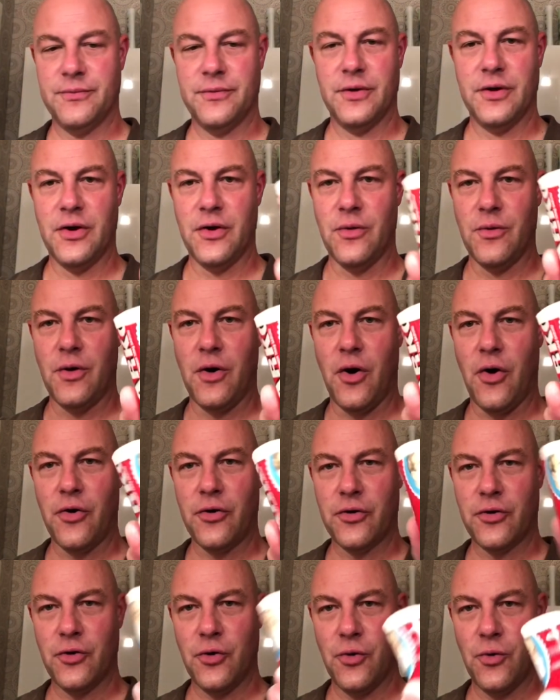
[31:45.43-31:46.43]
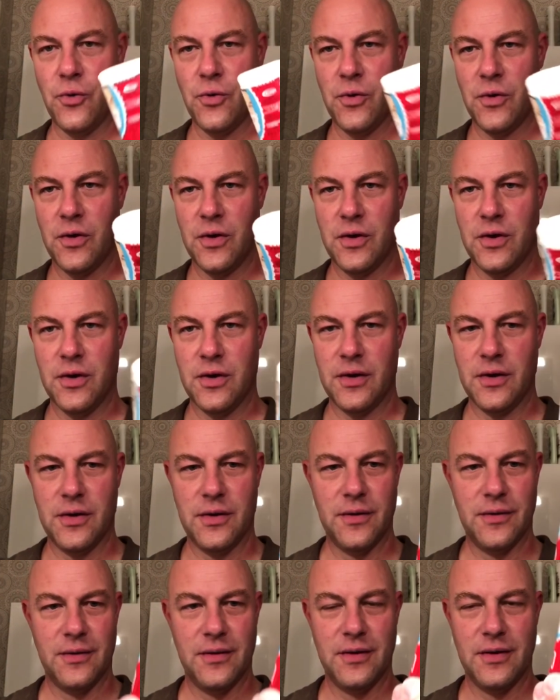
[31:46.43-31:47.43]
You know, Arko
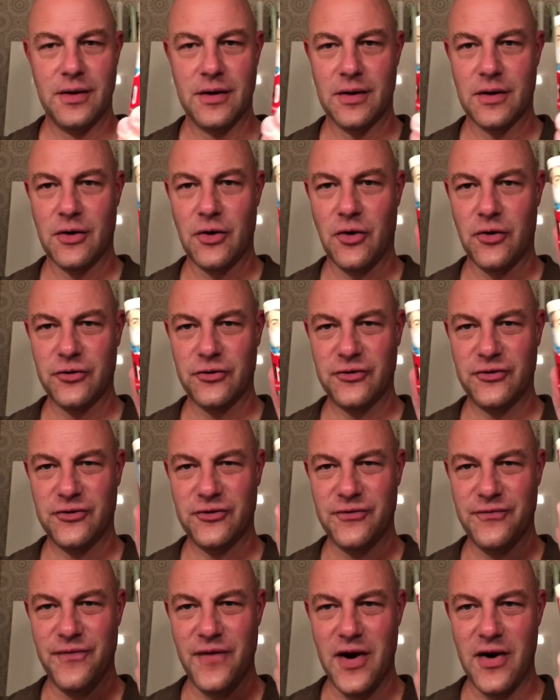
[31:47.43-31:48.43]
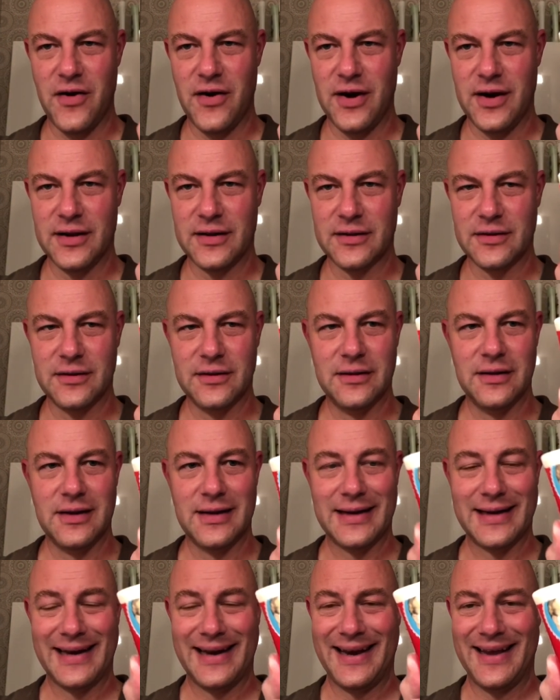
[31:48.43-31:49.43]
costs very little,
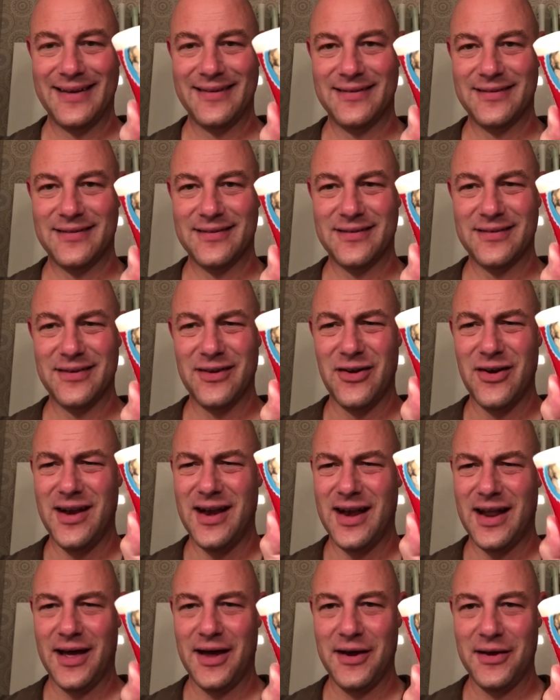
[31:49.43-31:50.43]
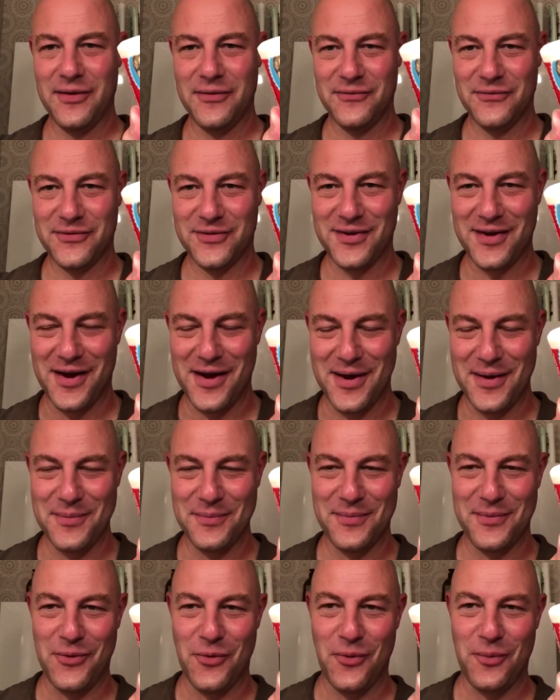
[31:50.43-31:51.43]
lasts a lifetime
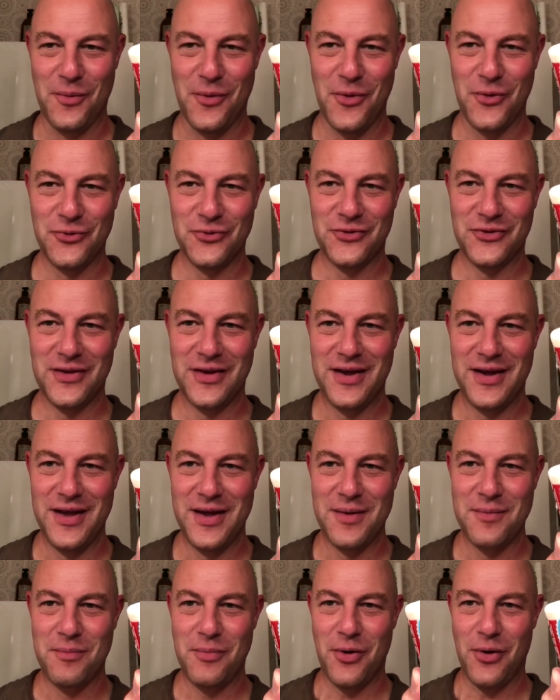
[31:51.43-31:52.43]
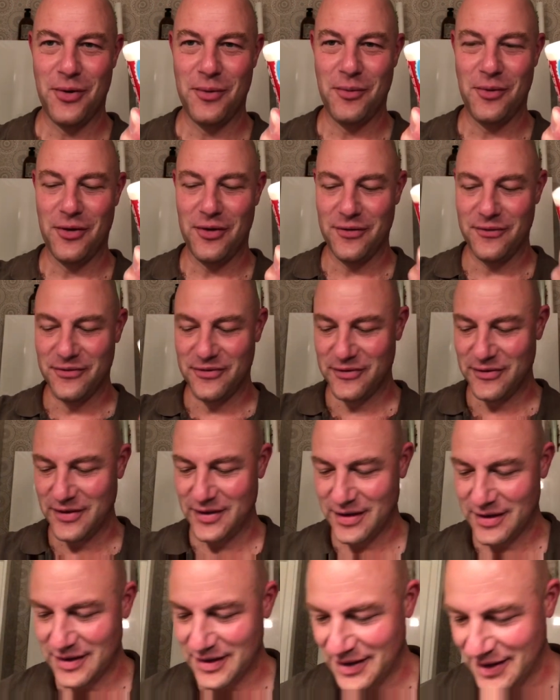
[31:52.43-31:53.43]
almost. Palmolive
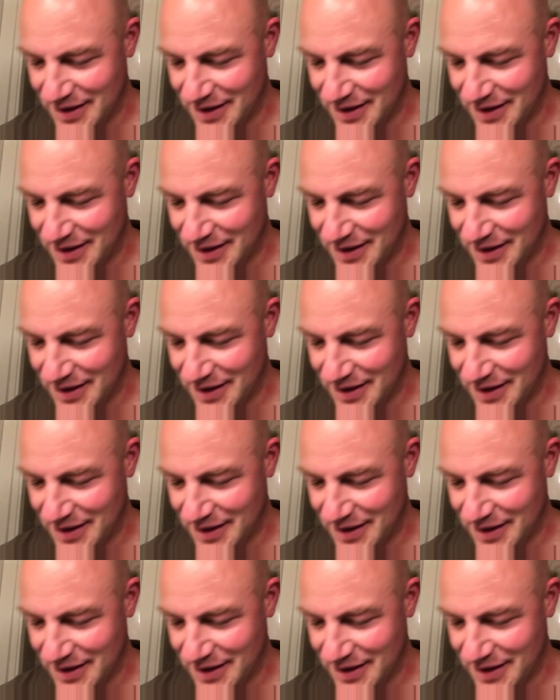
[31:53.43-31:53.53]
stick,